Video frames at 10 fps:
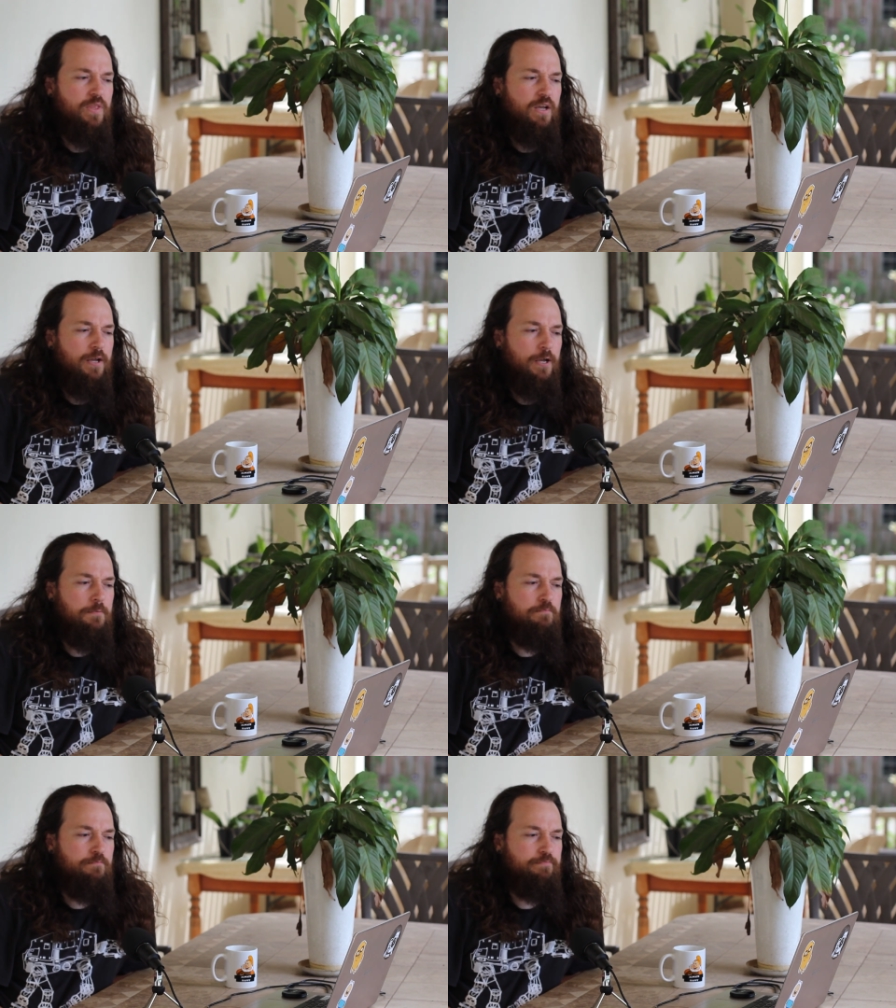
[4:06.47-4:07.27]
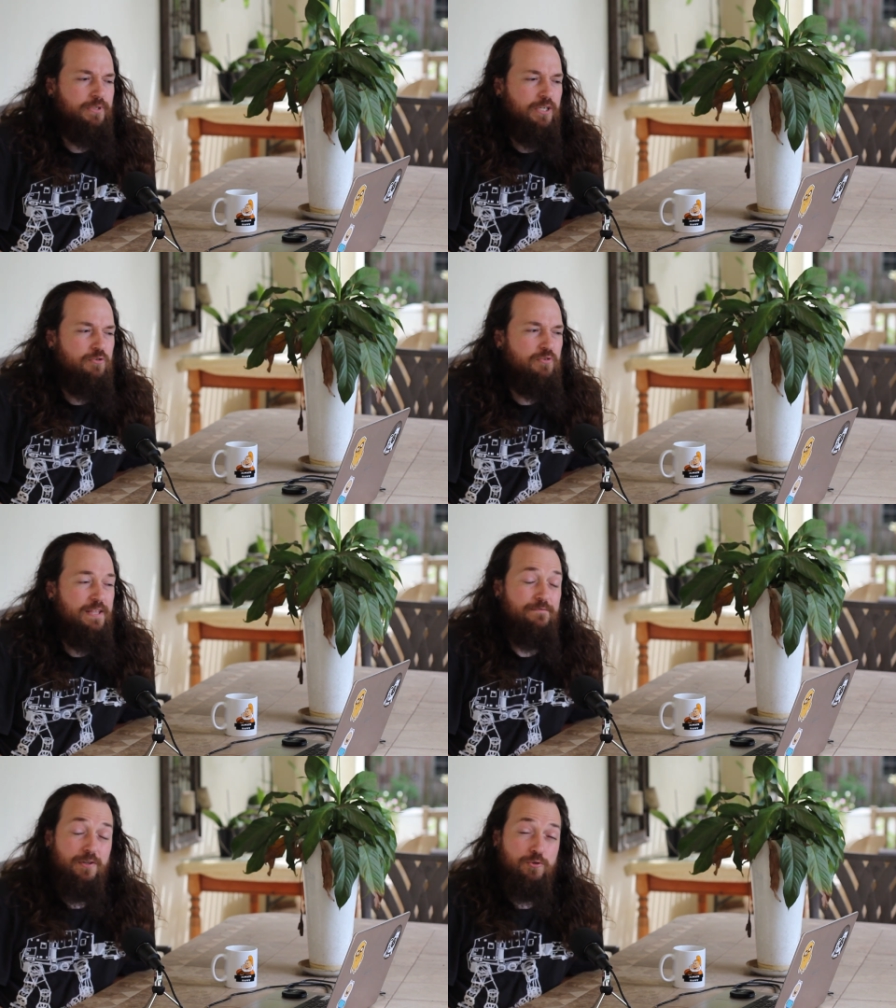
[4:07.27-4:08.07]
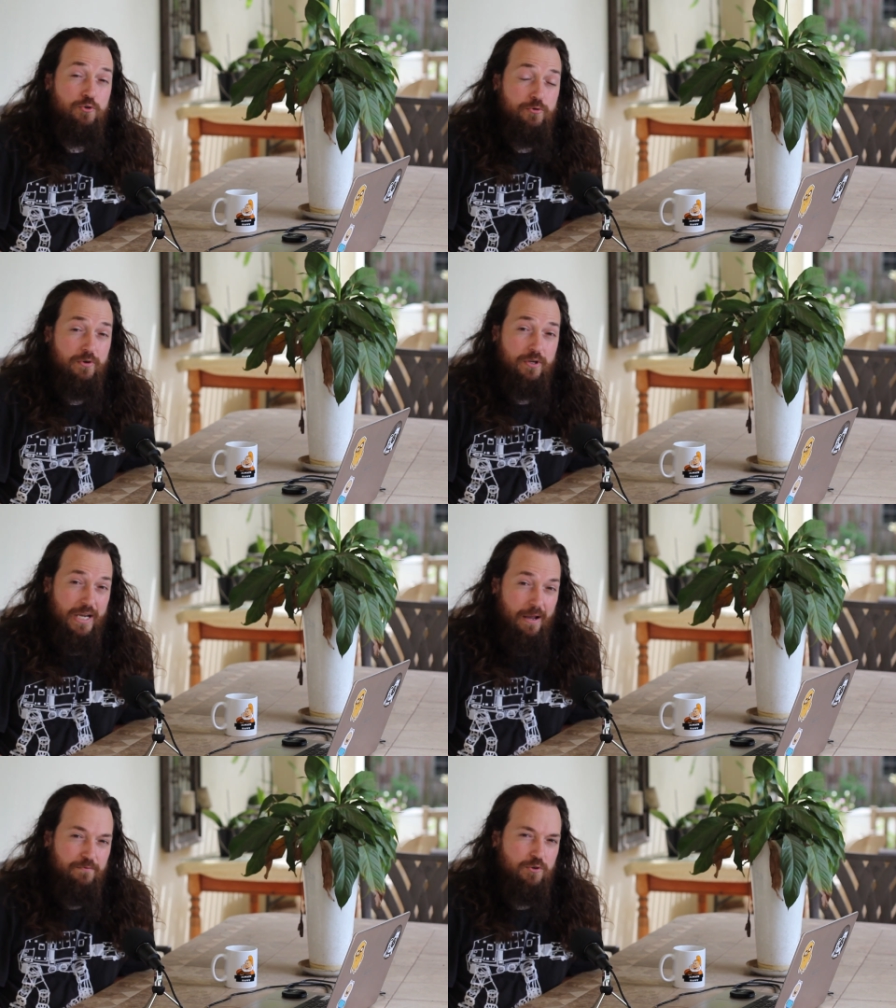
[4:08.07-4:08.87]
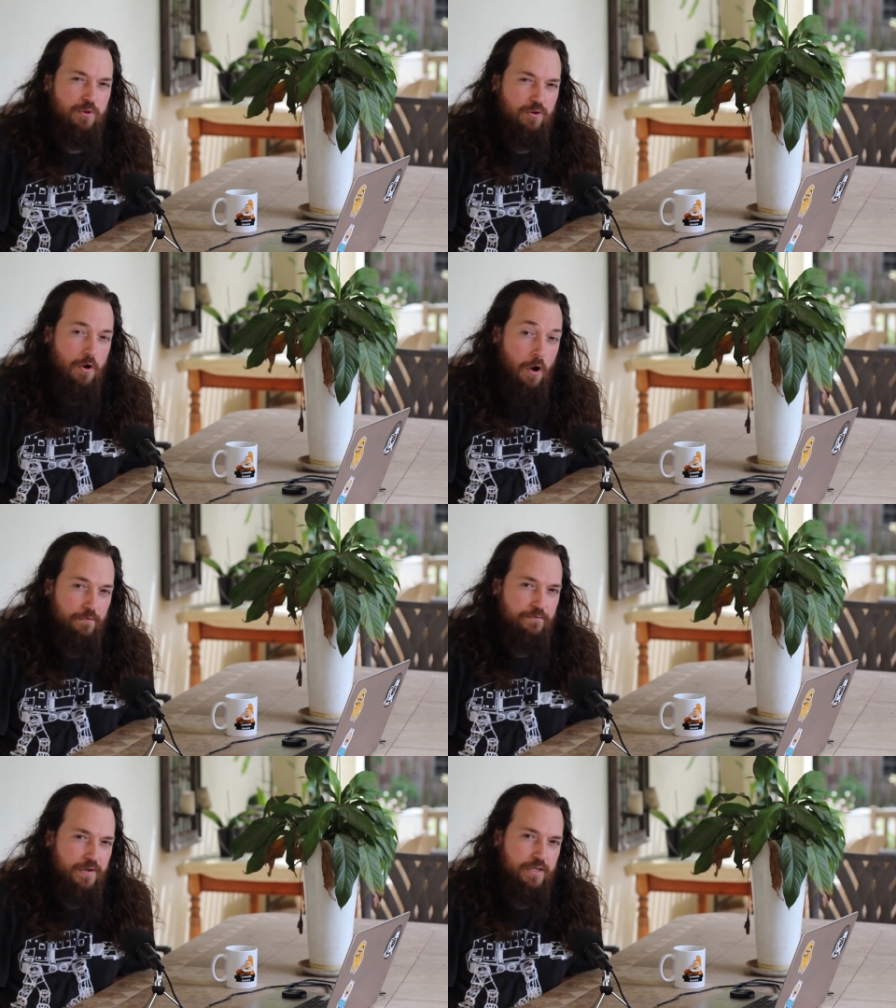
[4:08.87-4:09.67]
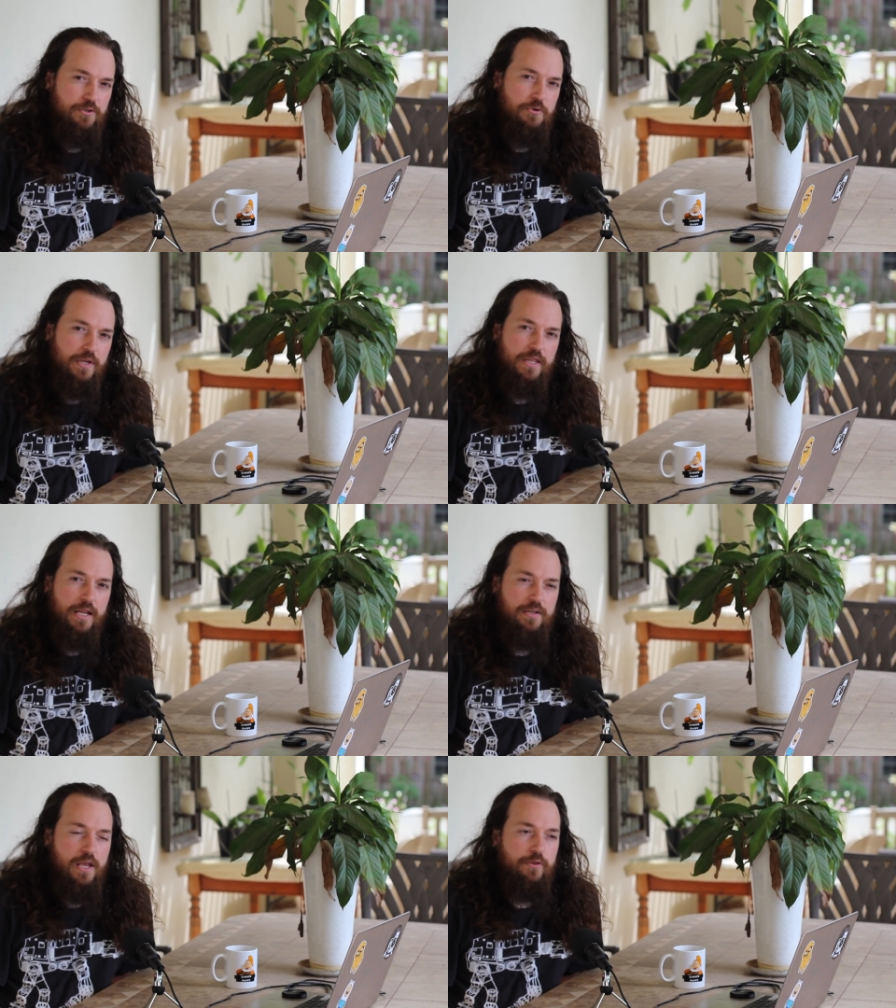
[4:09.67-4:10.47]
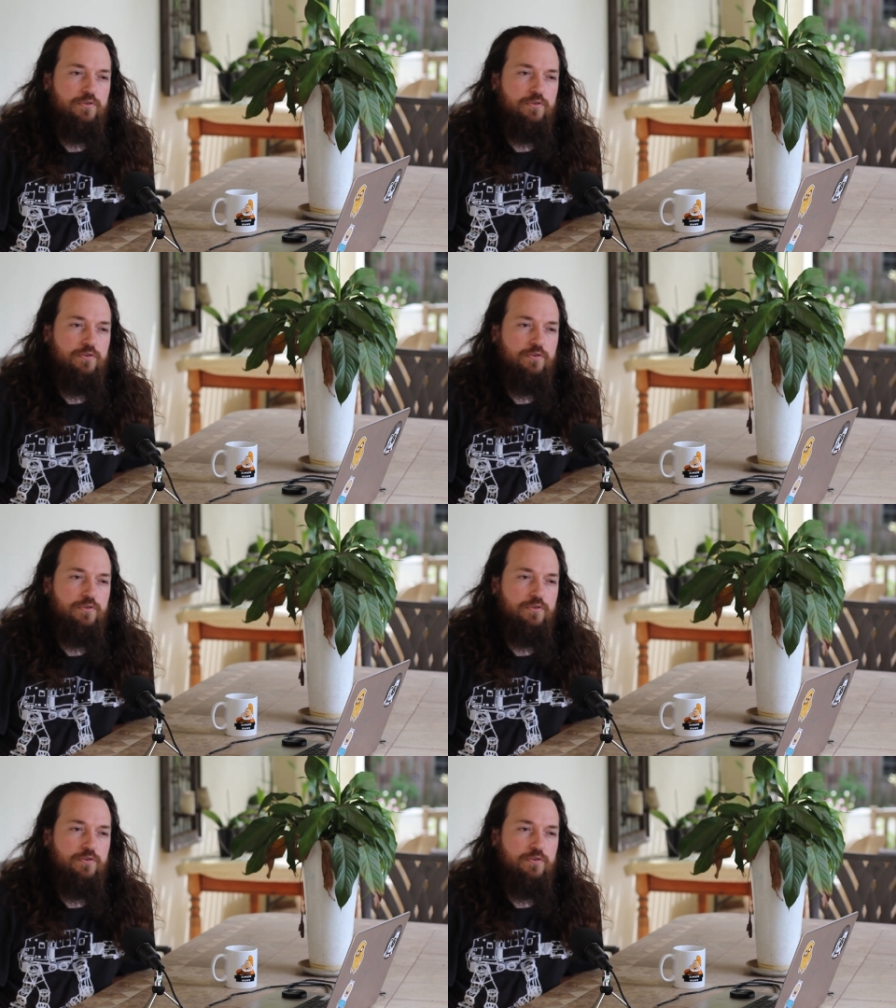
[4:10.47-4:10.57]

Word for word: um, I don't really feel too comfortable or confident doing that yet,